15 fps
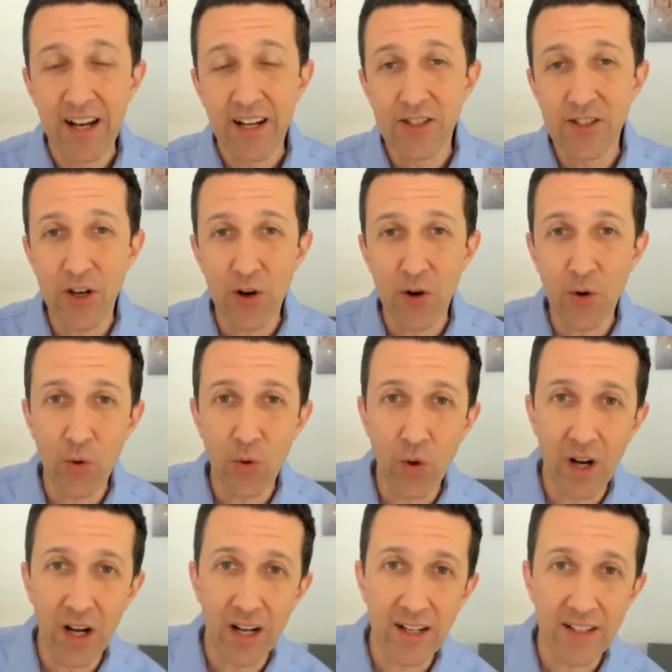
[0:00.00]

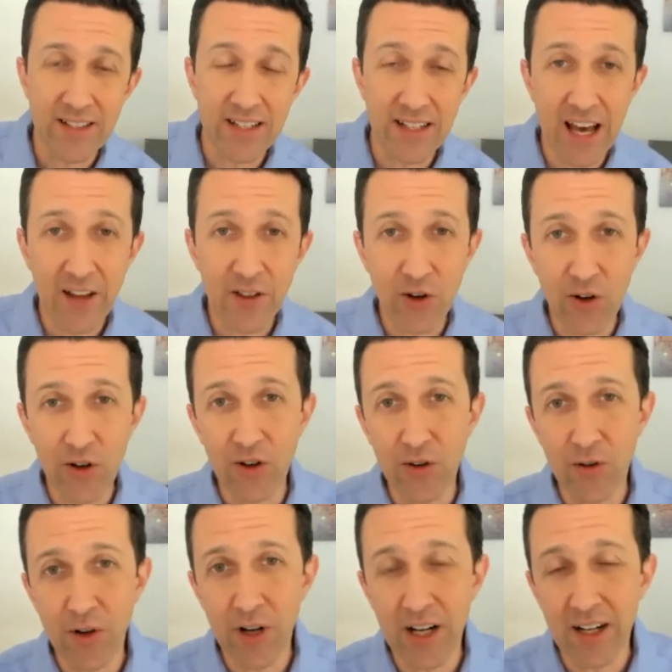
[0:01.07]
So
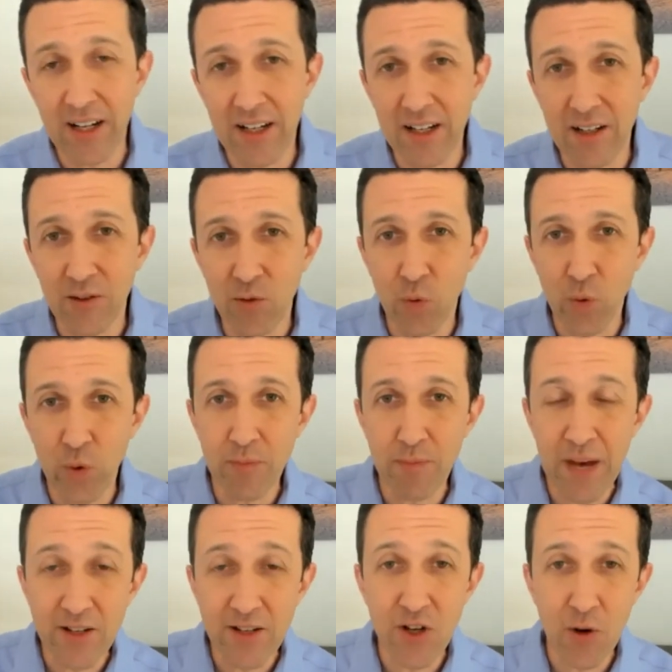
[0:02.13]
together with
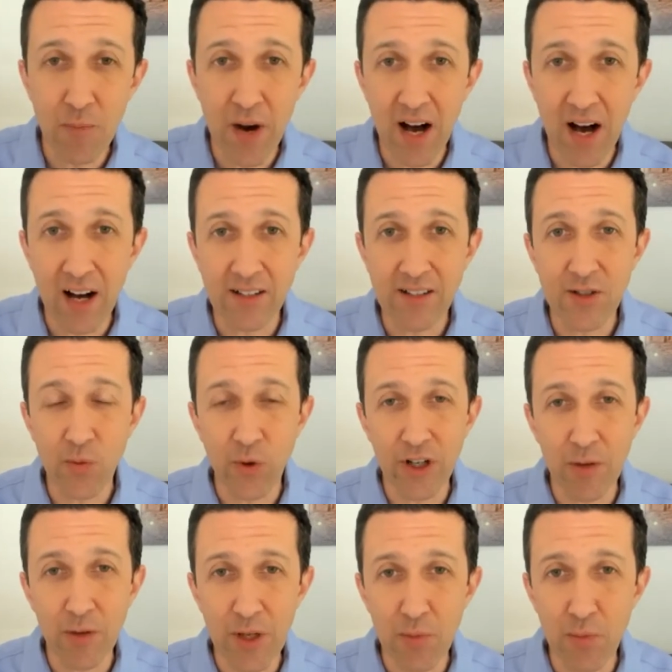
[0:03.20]
Bento Box, we're
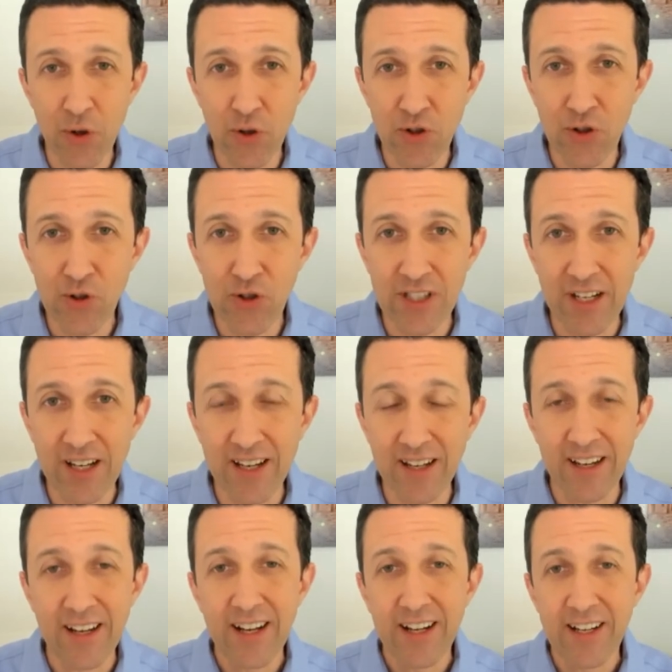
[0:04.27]
going to be
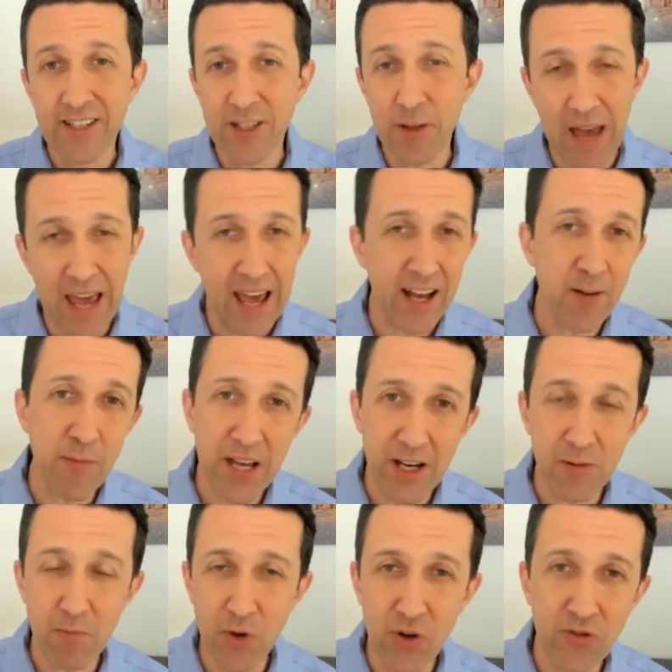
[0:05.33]
producing some
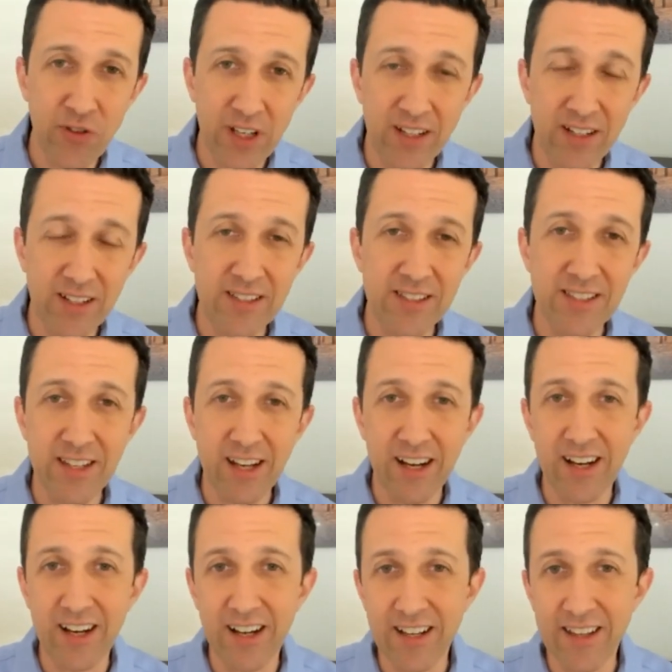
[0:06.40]
animated movies
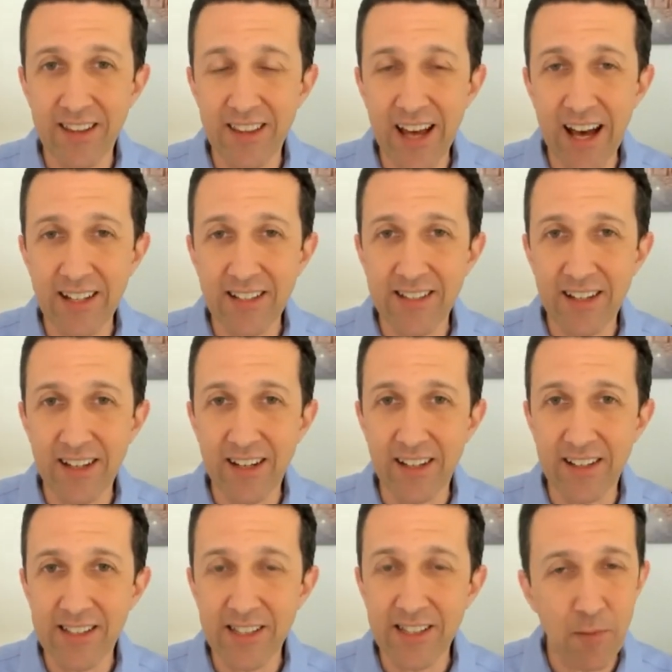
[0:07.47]
that
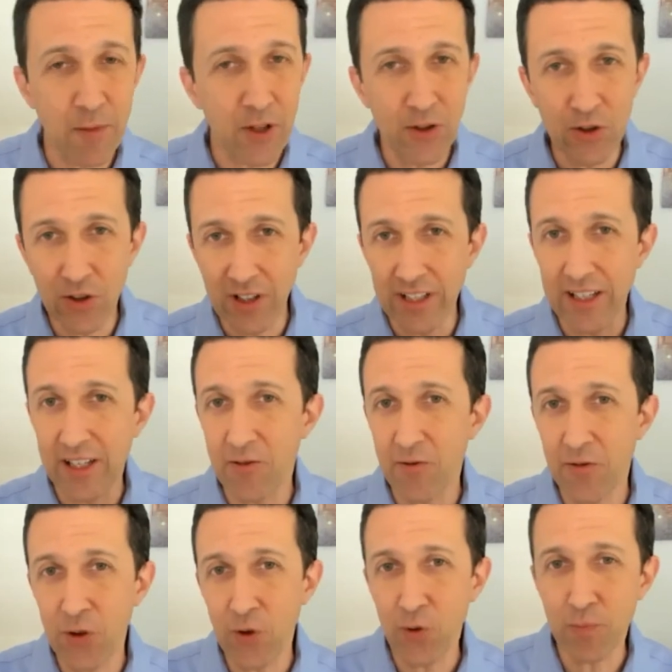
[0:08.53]
similarly
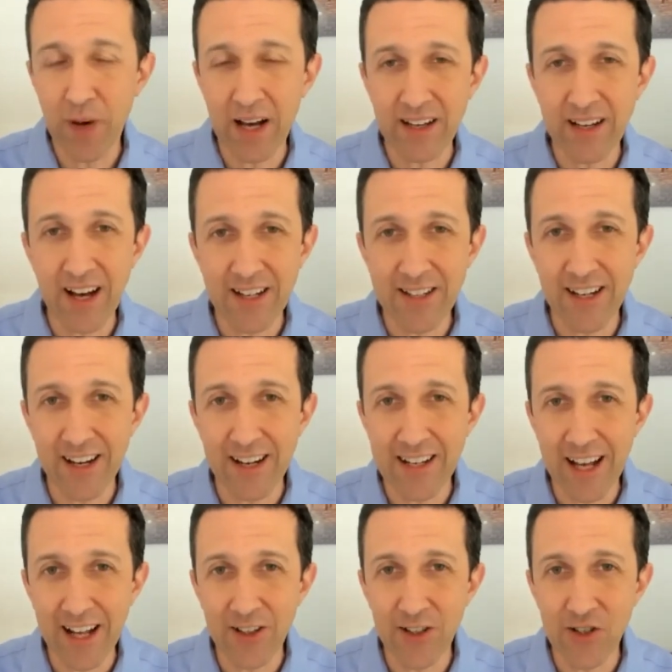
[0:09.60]
fueled by content
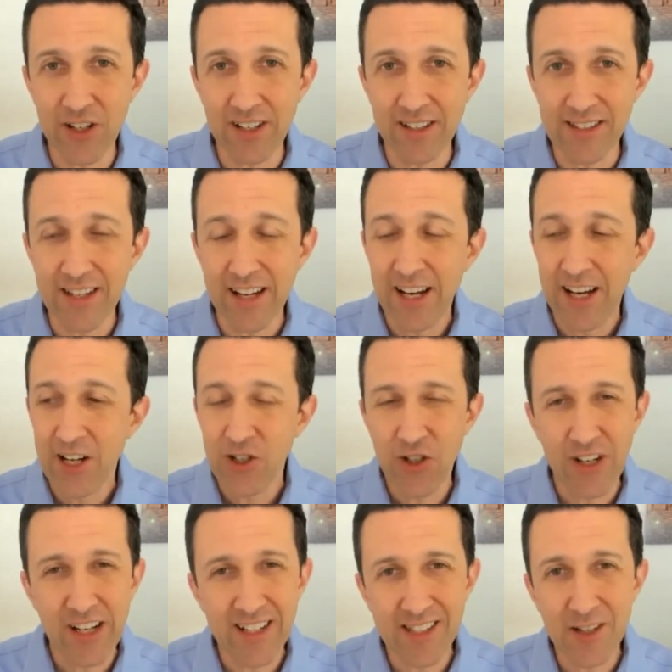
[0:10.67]
intelligence
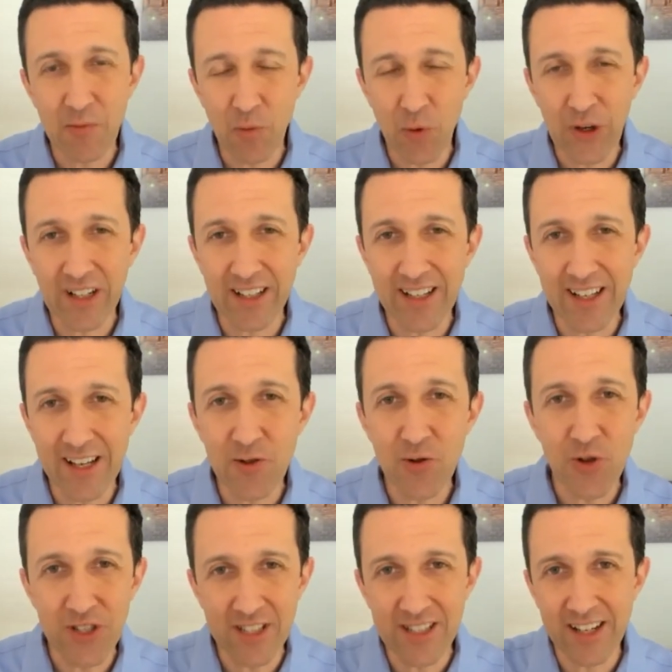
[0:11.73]
should hit some really
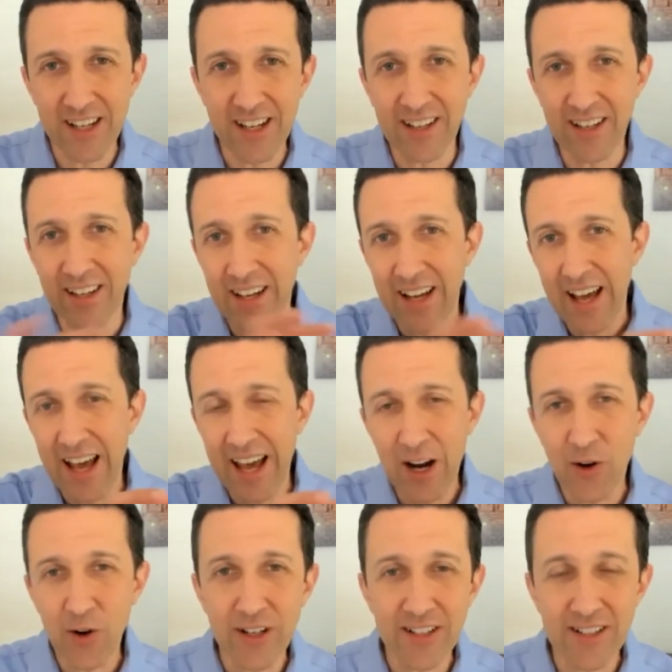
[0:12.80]
interesting
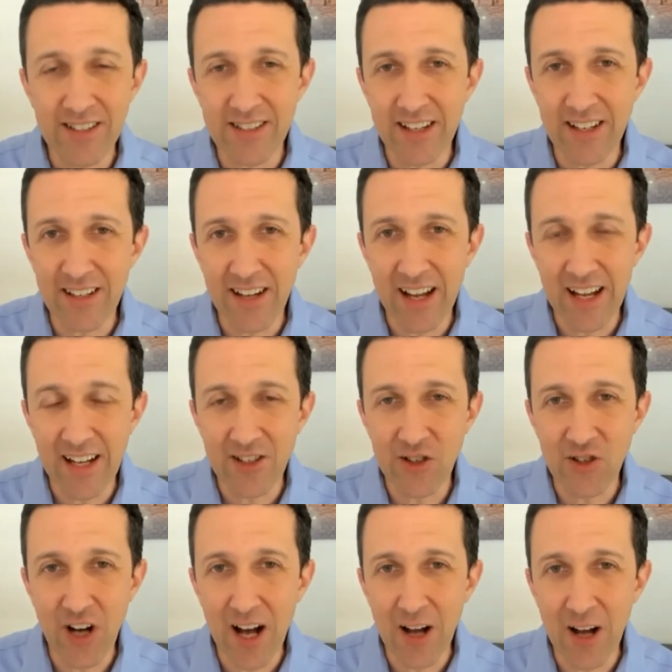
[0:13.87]
areas and
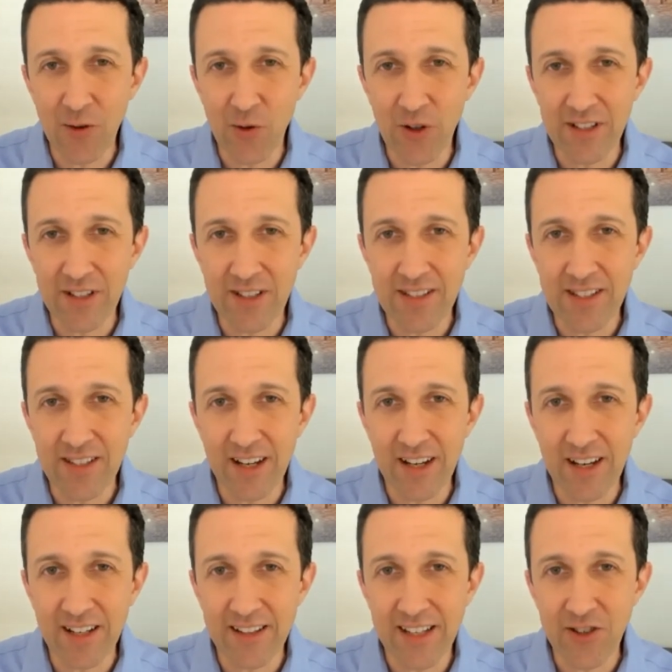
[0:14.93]
genres
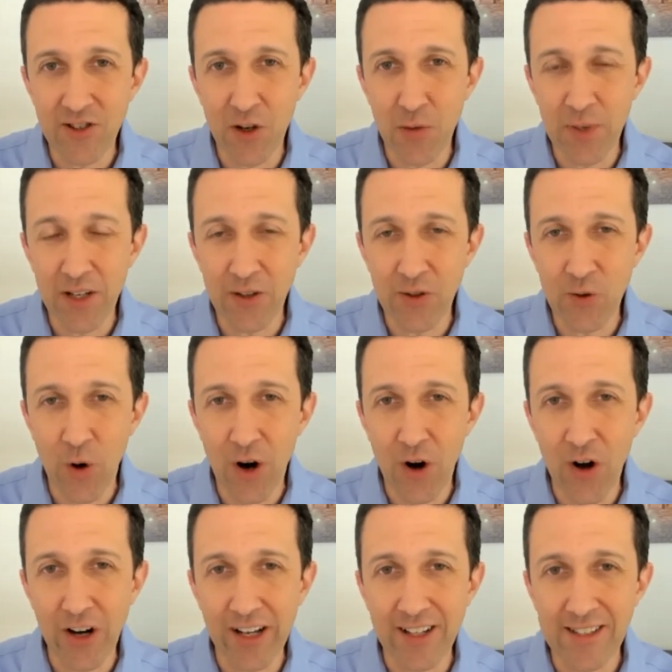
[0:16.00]
that should appeal to our
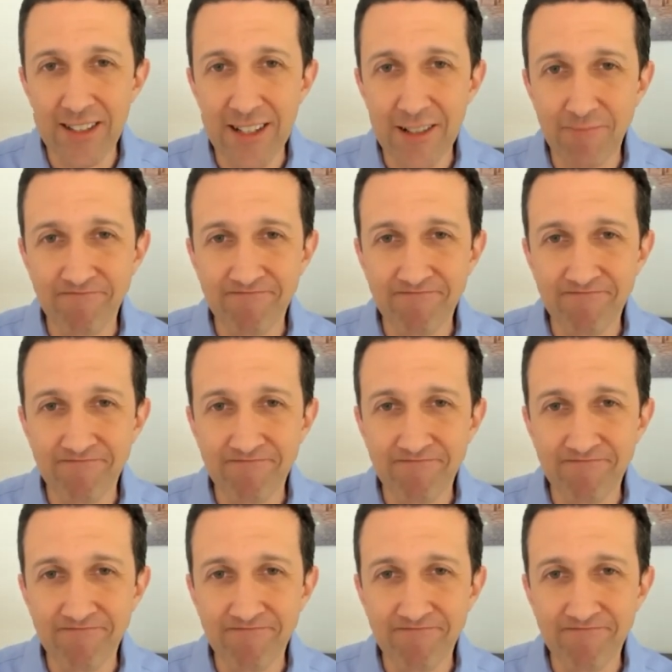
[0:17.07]
audience.